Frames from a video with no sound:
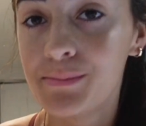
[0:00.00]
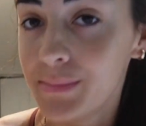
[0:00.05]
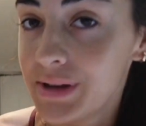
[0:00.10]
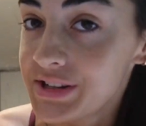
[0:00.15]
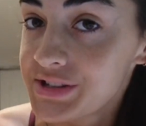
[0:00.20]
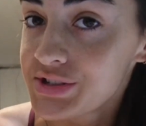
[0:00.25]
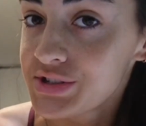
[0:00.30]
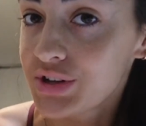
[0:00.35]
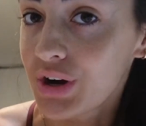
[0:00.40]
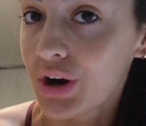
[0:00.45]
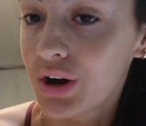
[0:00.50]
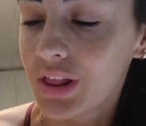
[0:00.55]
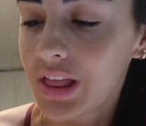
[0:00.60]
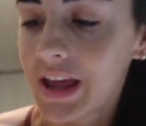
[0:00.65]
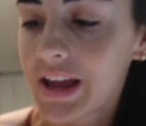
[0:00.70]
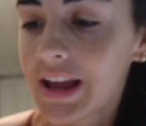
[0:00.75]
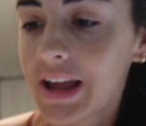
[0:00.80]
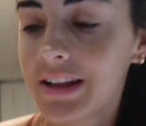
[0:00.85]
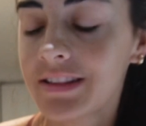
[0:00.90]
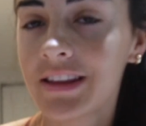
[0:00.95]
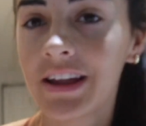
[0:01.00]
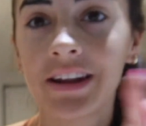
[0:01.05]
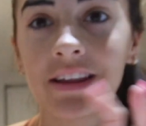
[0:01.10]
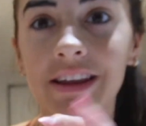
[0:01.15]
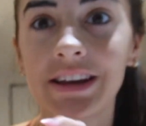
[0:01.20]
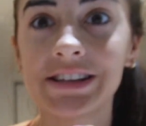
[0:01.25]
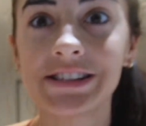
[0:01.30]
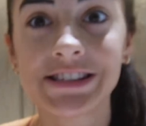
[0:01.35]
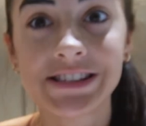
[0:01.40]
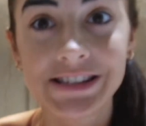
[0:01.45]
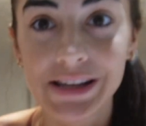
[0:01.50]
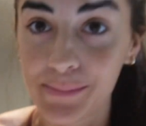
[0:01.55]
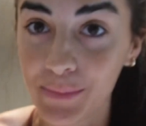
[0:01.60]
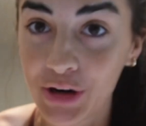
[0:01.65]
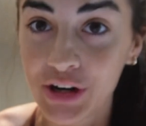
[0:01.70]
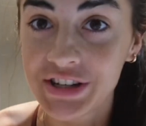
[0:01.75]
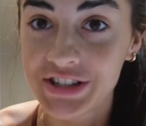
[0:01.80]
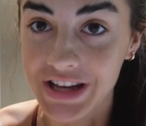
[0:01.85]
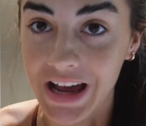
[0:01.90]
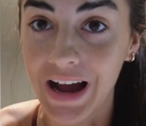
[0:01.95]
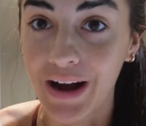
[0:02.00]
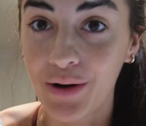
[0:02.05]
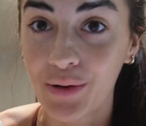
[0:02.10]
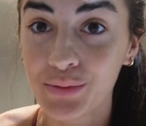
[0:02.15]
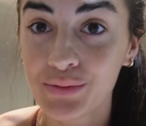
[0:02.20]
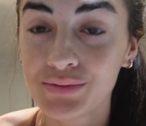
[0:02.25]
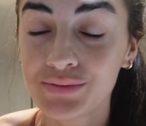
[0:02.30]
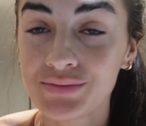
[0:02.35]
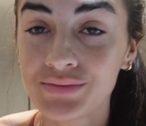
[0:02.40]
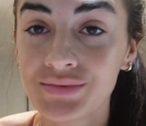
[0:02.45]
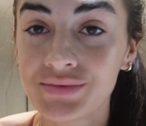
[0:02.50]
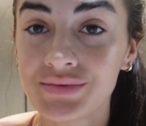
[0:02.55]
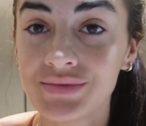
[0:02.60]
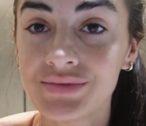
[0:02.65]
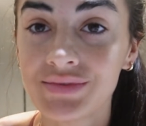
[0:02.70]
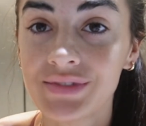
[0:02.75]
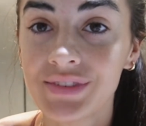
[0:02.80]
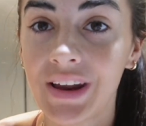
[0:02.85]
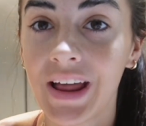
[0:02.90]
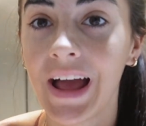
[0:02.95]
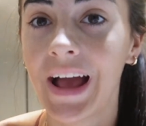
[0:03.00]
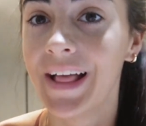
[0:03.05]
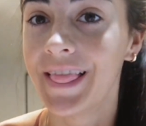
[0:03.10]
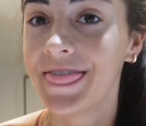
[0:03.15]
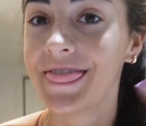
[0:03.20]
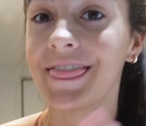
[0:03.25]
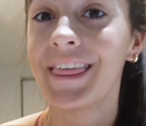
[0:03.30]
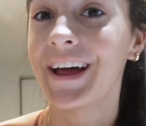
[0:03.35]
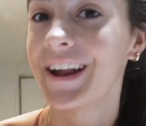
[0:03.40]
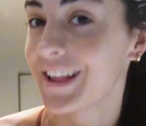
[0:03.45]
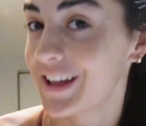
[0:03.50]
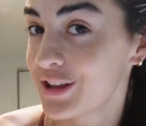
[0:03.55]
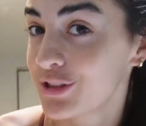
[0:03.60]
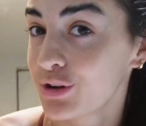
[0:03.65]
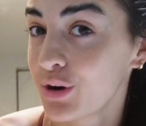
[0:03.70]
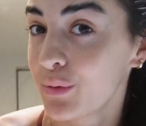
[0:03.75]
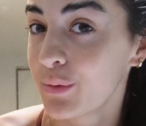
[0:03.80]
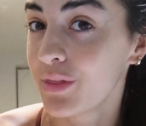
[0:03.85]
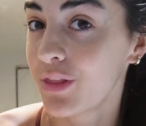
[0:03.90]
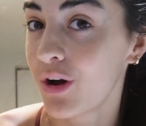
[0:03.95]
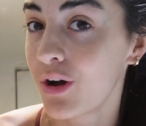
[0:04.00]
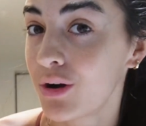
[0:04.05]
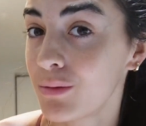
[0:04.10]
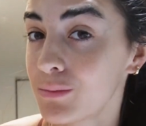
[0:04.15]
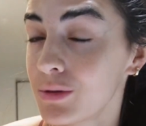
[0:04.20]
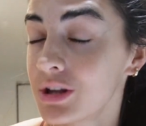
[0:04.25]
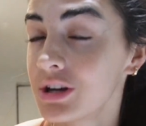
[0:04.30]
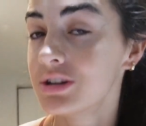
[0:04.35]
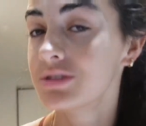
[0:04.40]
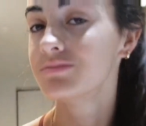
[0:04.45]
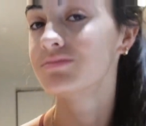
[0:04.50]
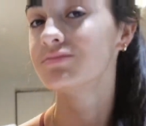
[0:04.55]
minced garlic and let it like simmer down. And then I throw in the omelet.